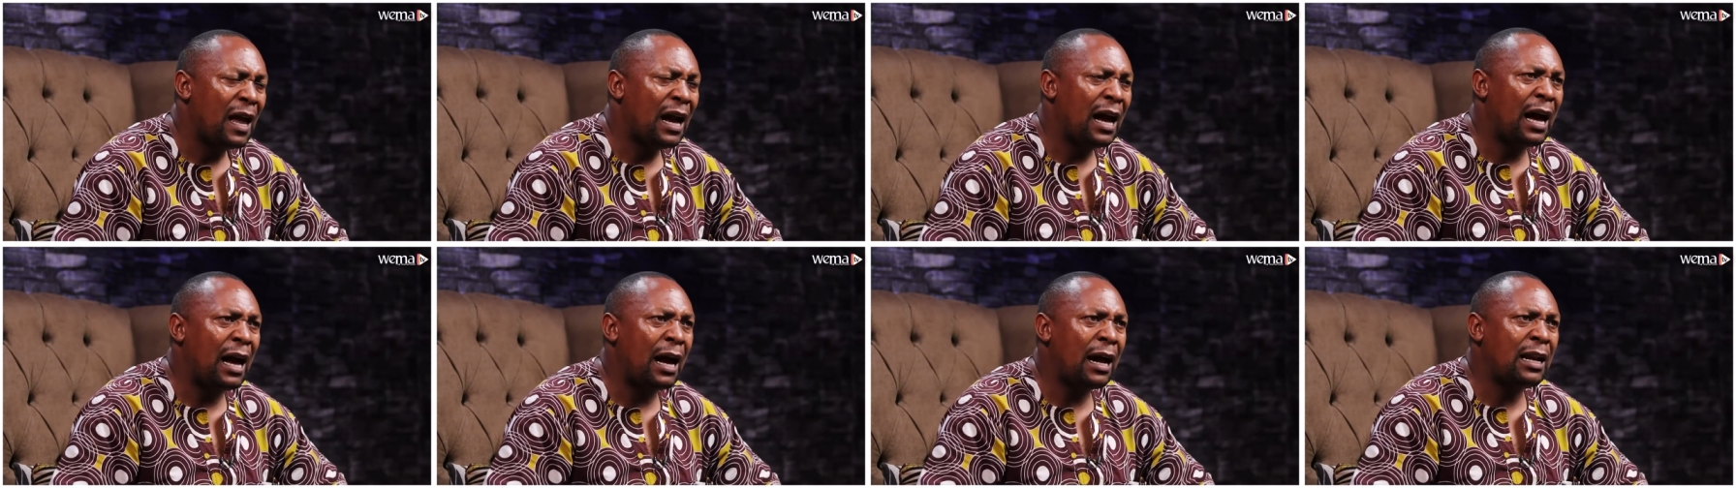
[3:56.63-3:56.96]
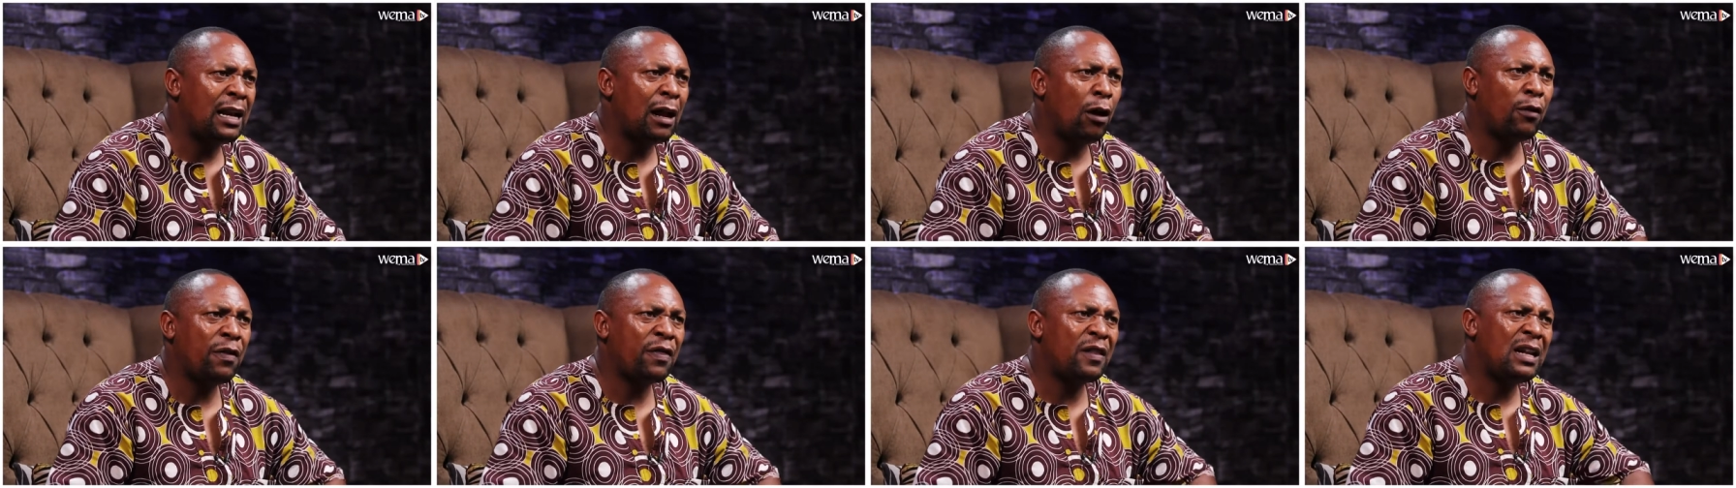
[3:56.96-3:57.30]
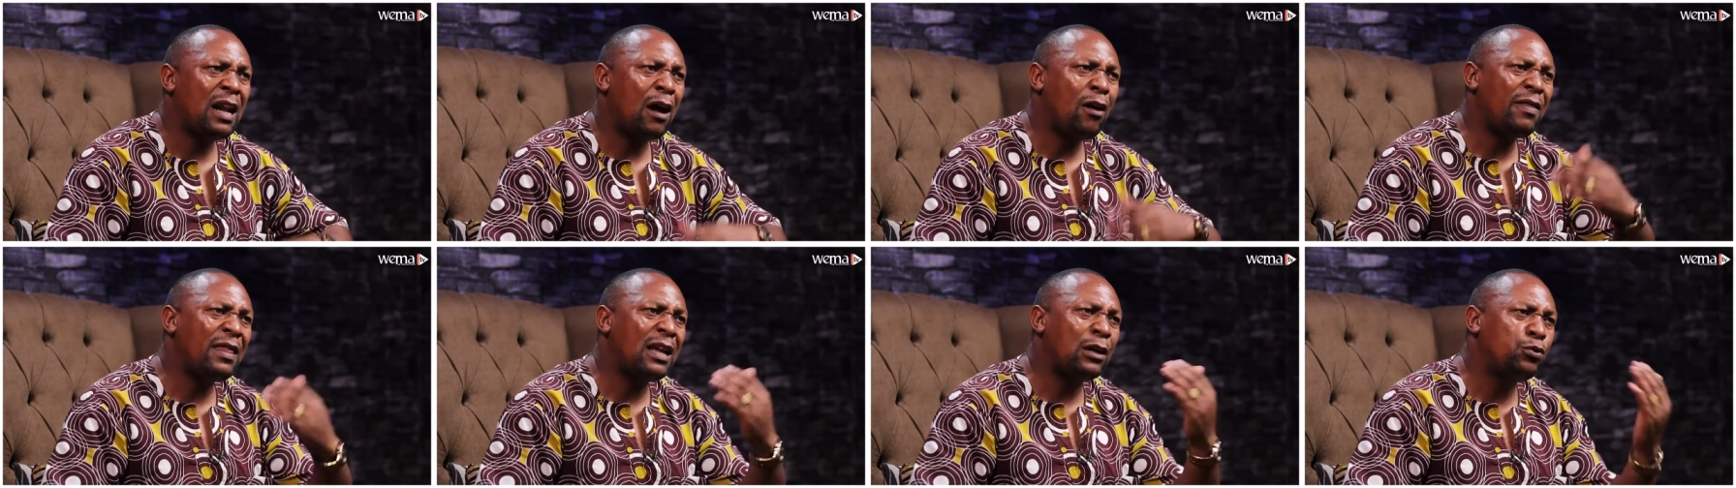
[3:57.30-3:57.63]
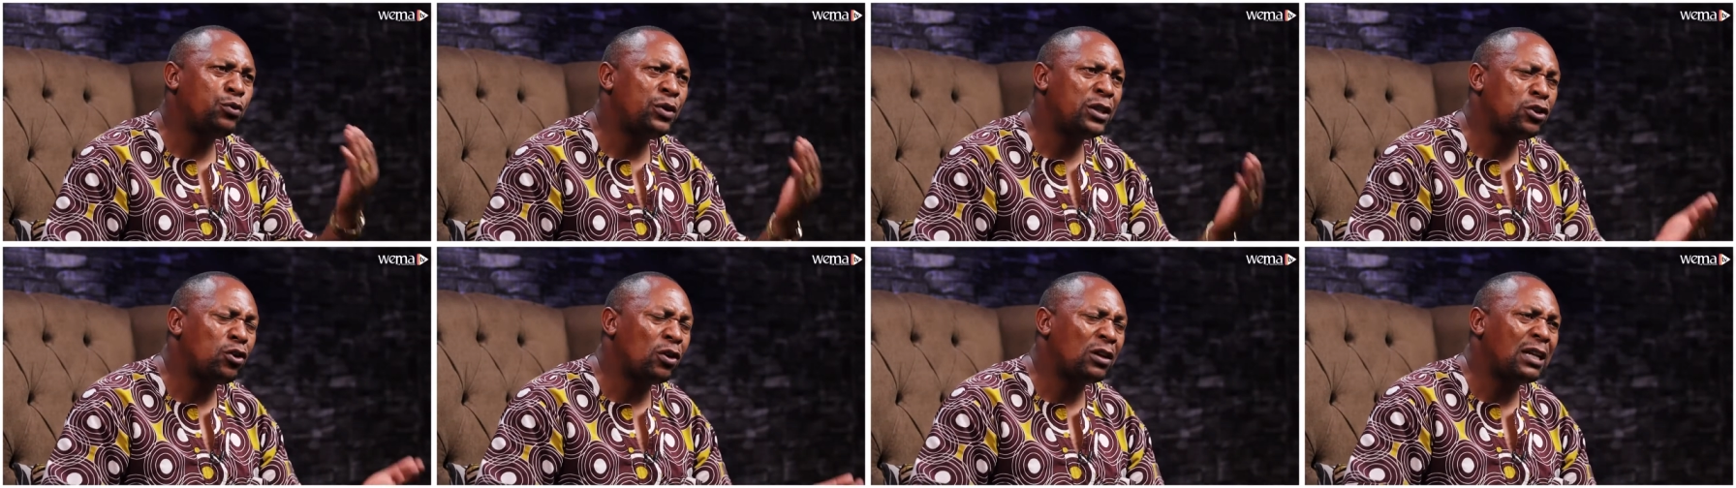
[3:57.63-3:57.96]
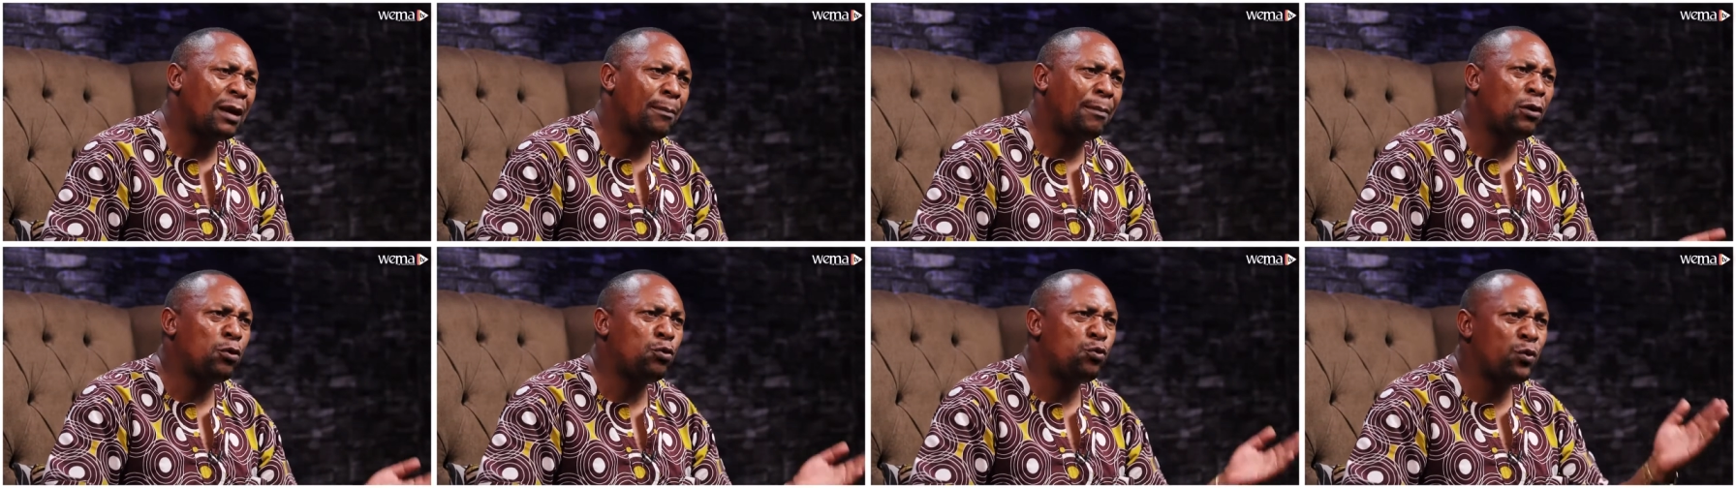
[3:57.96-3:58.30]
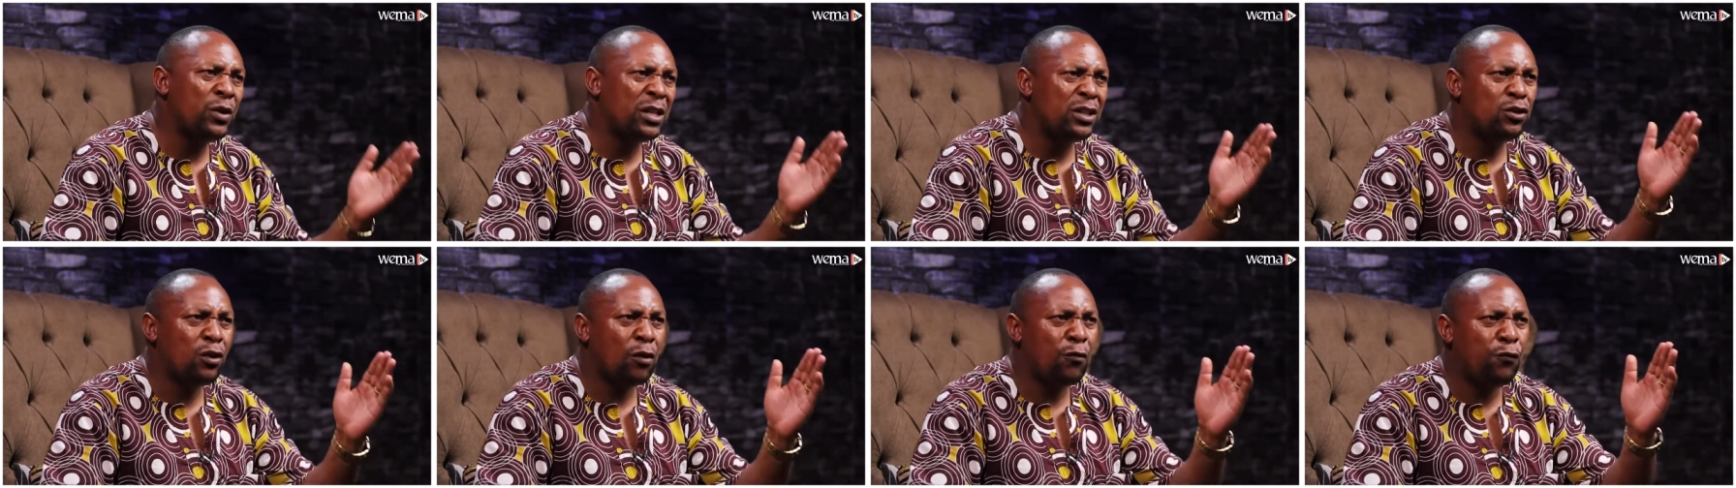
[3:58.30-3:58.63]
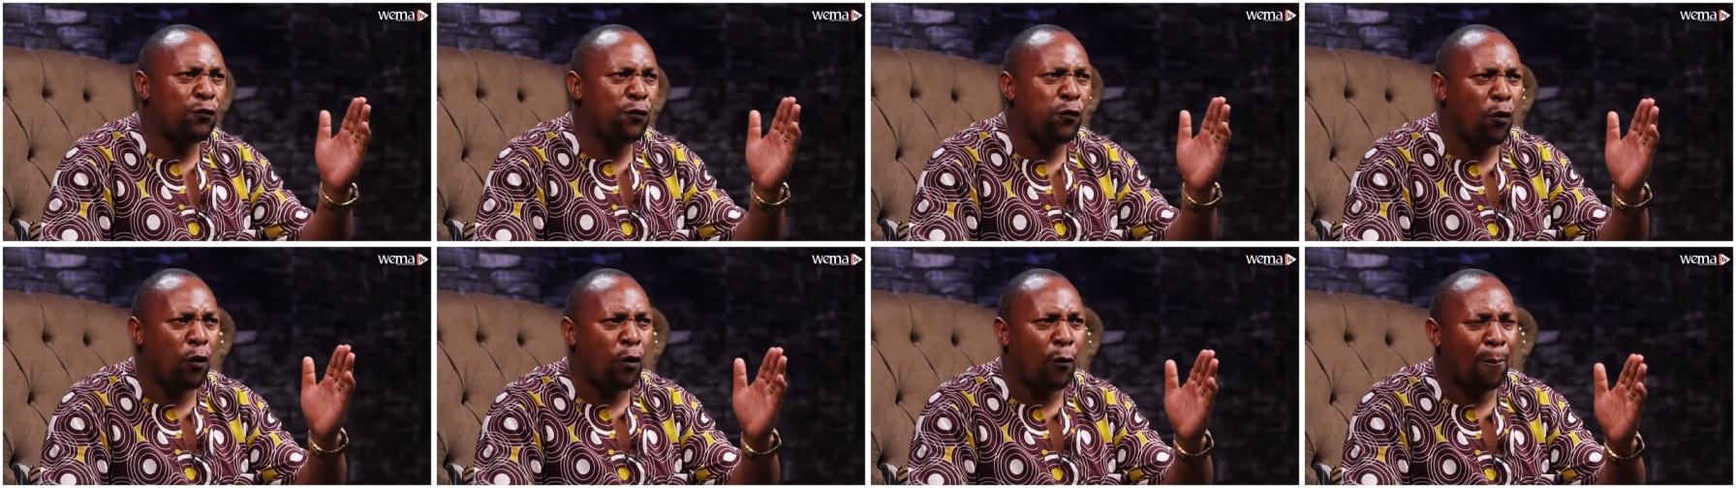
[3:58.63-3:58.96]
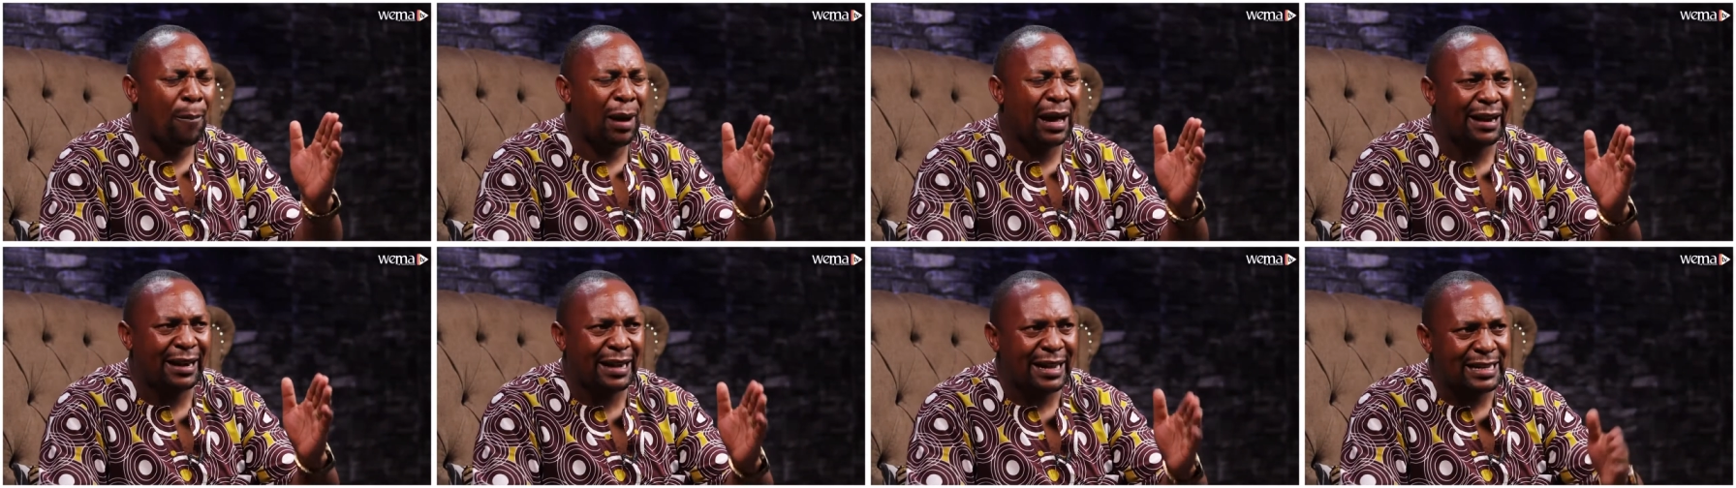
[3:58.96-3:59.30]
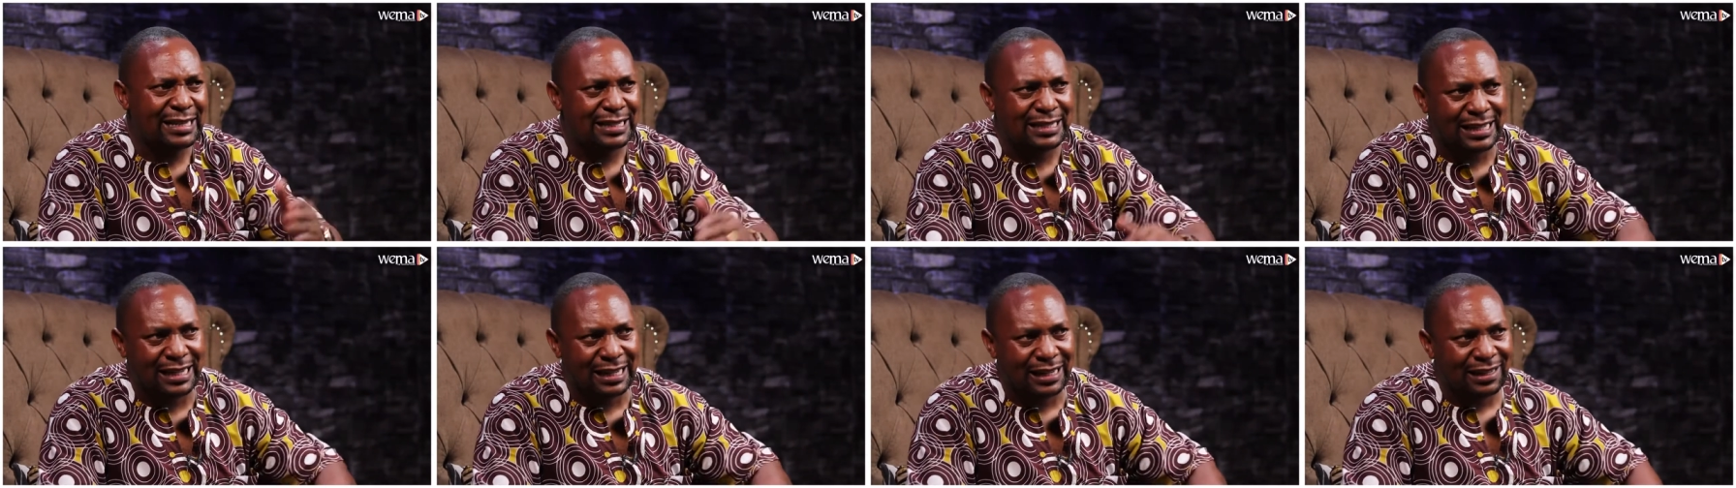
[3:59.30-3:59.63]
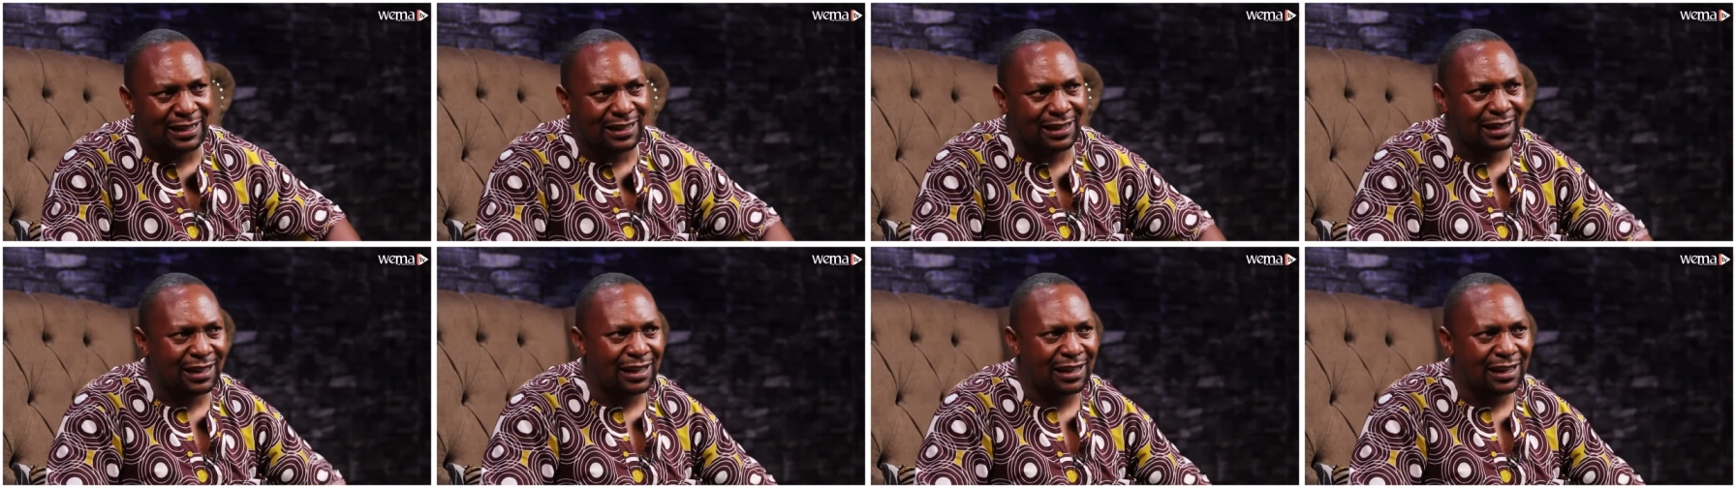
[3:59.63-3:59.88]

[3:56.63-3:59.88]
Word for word: uh, now, now that we talked about wisdom for parenting,